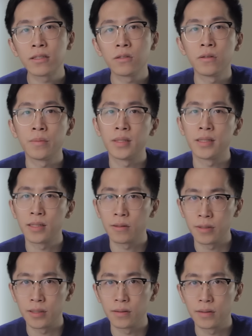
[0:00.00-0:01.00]
to the
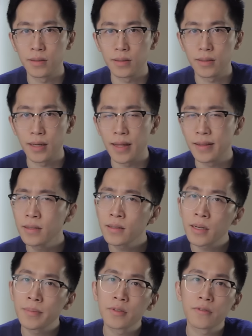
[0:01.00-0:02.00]
materials. And this
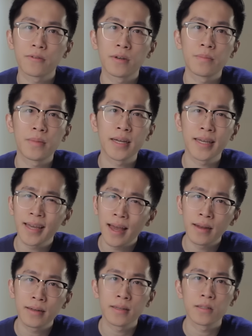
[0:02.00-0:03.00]
comes from,
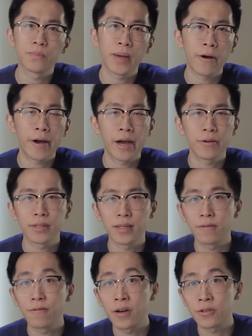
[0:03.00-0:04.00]
again, his Bauhaus
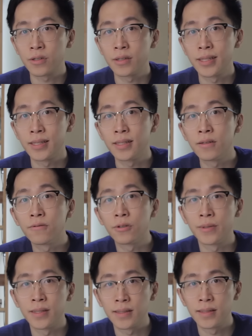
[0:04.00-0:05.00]
and functionalist
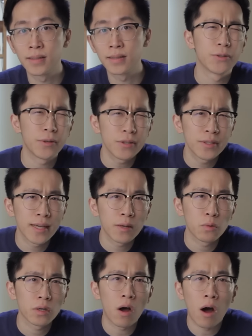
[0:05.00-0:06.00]
influences. To
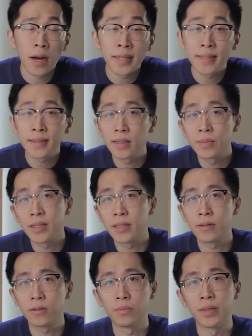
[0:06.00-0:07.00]
understand what honest to the
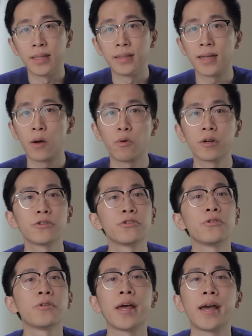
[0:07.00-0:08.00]
material means, I want to
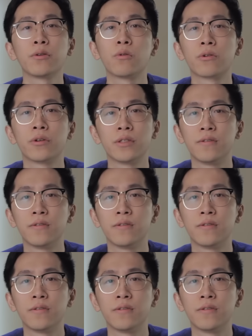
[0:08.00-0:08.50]
show you the headquarters